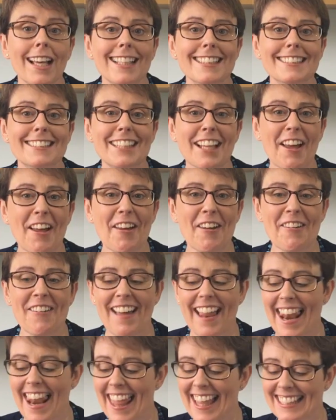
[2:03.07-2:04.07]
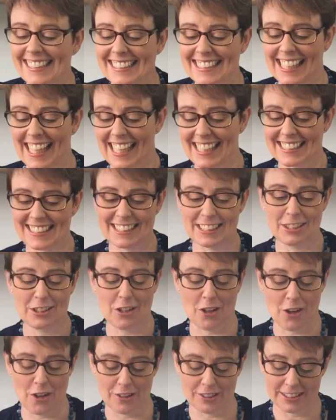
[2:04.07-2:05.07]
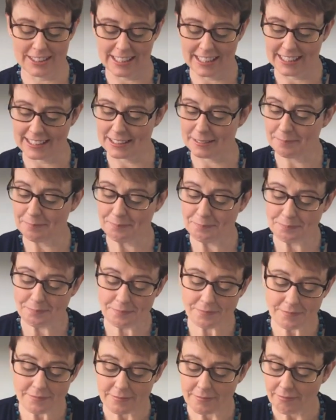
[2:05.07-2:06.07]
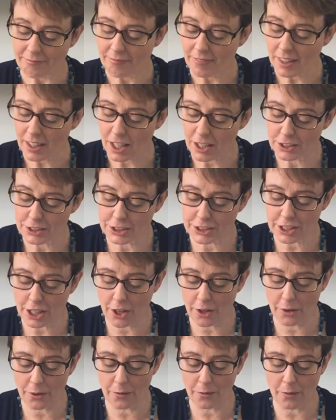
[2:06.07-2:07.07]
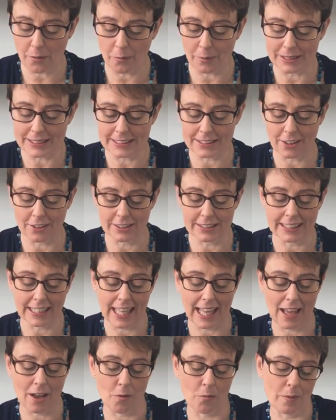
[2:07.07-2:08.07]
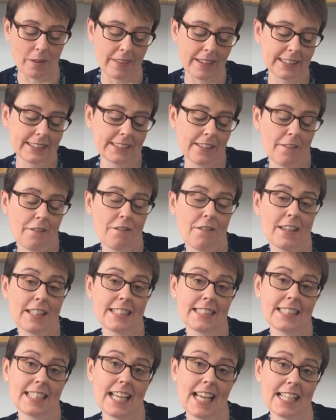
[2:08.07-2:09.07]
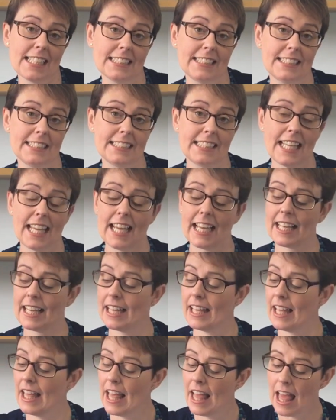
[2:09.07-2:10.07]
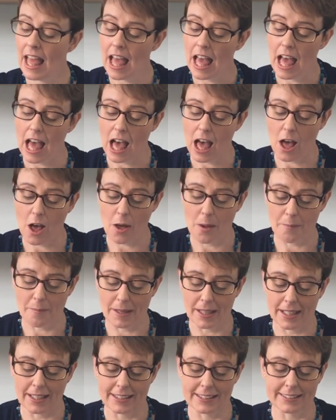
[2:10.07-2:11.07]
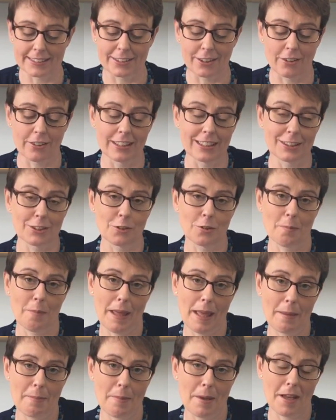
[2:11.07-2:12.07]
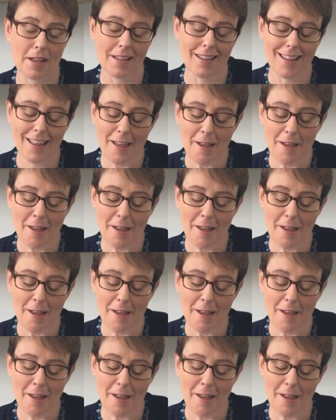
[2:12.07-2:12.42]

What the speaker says: So let's get started. So we're starting out with this fantastic dinosaur paper.